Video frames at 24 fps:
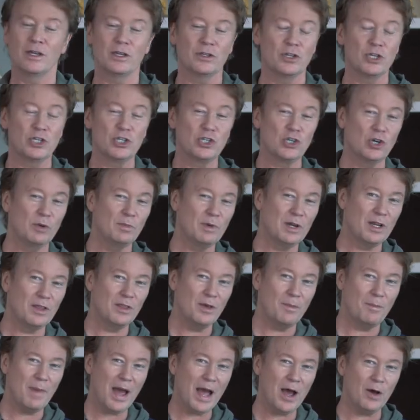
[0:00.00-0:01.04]
Sermon on
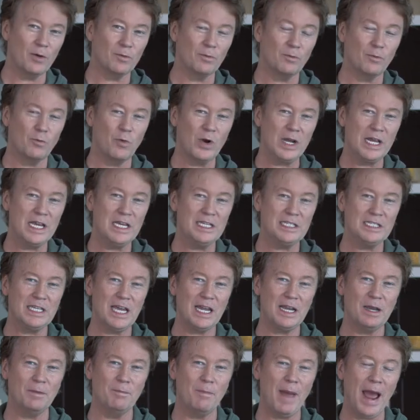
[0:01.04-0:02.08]
the Mount when He
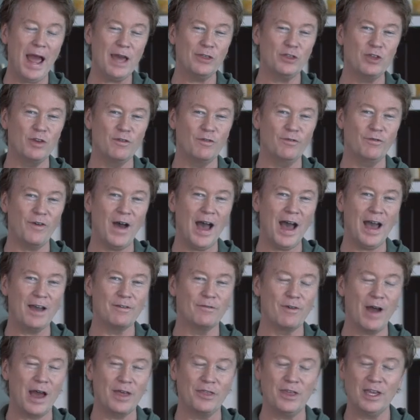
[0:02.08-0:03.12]
said in Matthew
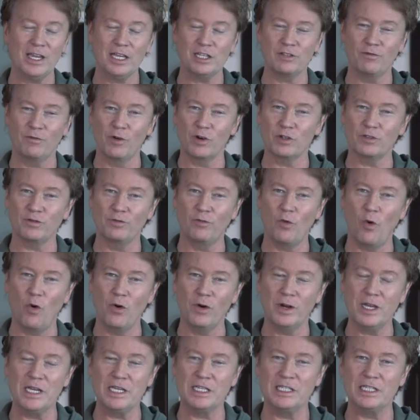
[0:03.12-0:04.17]
5, I think it's verse
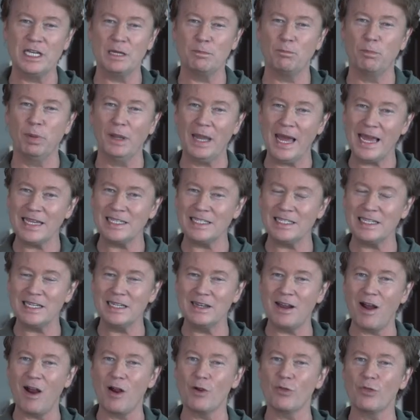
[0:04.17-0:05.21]
4, He said,
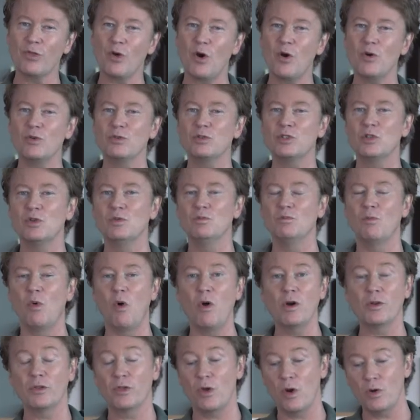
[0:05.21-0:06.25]
blessed are those who
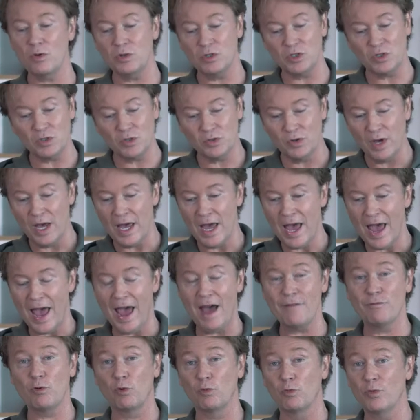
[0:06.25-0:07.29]
mourn, those who
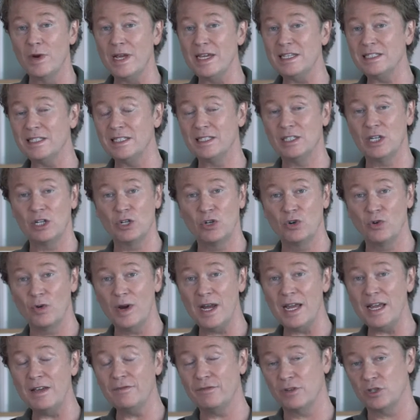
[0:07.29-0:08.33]
have a reason to
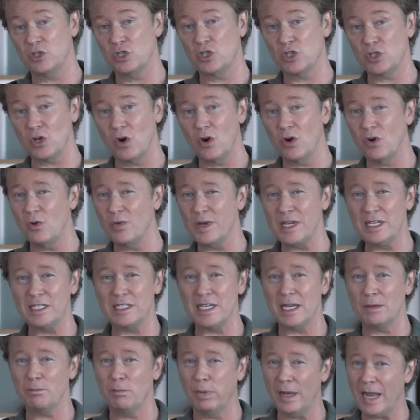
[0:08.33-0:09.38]
grieve and sorrow. He
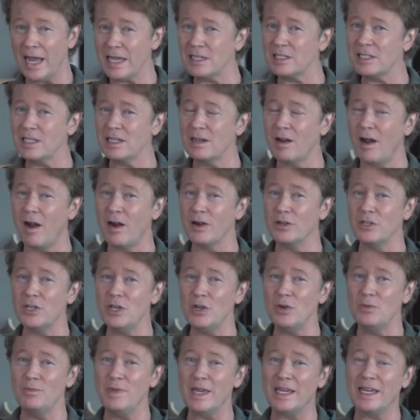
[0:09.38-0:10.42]
said, blessed are
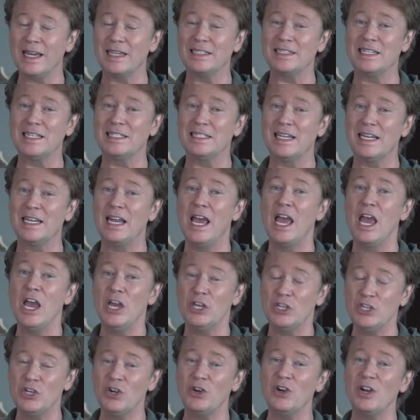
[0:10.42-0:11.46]
you, because He said,
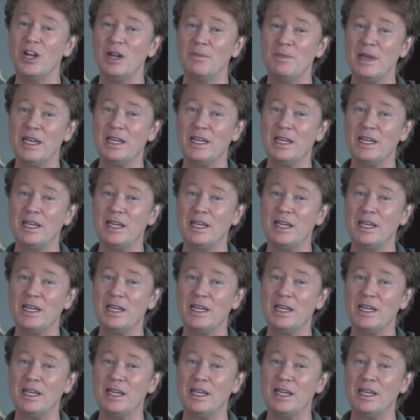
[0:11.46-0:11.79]
you're going to be